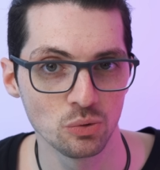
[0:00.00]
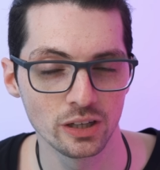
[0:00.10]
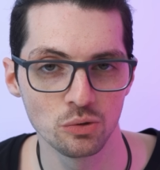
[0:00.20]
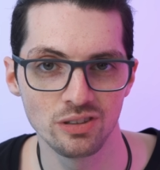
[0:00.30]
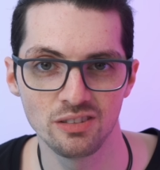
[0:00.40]
You
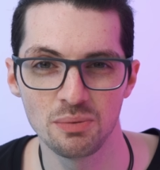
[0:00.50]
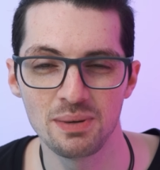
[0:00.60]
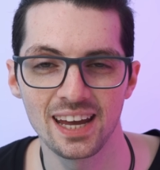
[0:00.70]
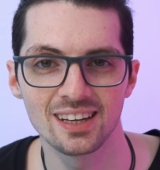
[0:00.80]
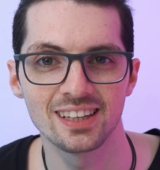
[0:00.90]
can use this
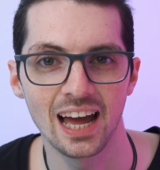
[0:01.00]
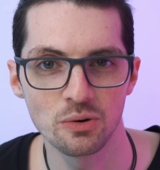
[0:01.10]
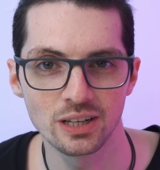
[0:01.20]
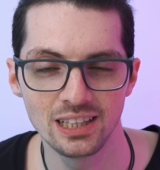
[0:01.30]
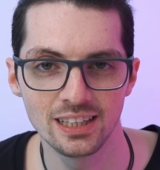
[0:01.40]
VPN
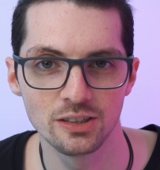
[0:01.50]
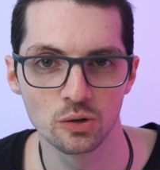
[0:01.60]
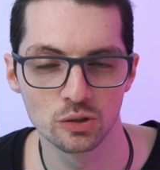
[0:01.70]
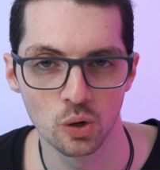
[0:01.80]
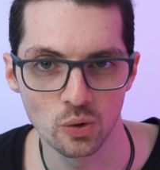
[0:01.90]
directly in
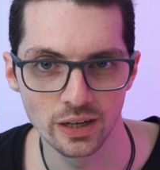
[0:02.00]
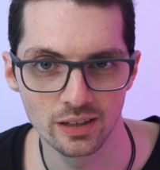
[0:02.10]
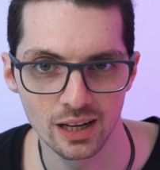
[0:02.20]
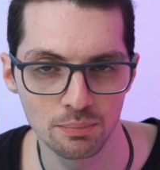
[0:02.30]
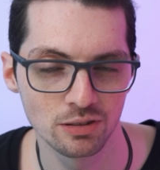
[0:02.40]
your
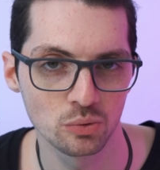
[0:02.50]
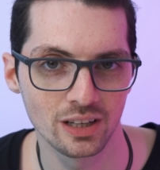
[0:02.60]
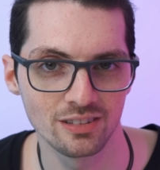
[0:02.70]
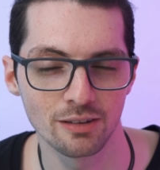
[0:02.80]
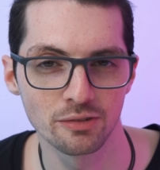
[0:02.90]
torrent app so
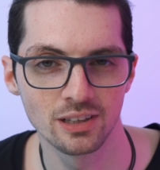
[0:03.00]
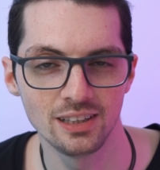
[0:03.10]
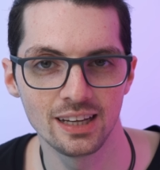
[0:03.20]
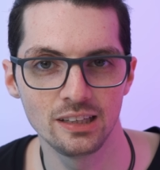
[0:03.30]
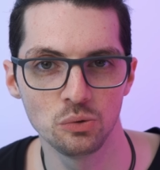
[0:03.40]
that's
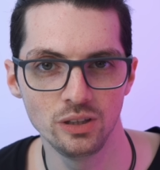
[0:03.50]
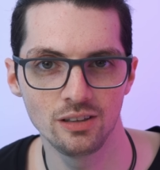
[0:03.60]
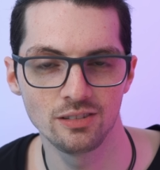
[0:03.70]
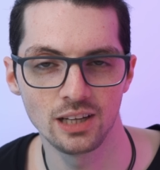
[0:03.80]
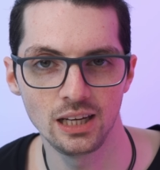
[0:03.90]
definitely a
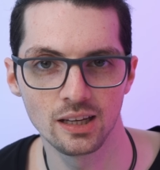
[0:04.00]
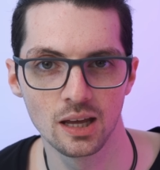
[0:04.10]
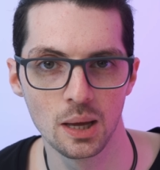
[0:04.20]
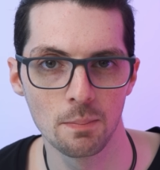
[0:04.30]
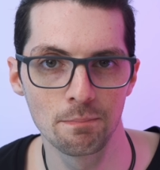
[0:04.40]
unique
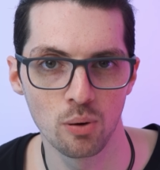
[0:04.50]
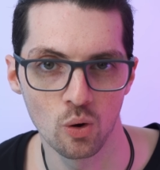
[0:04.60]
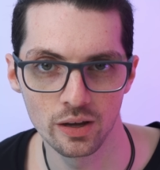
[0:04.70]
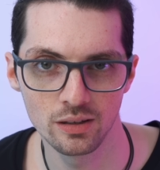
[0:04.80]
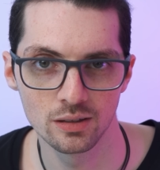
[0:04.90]
selling
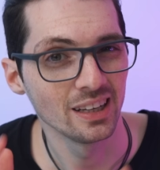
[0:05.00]
point.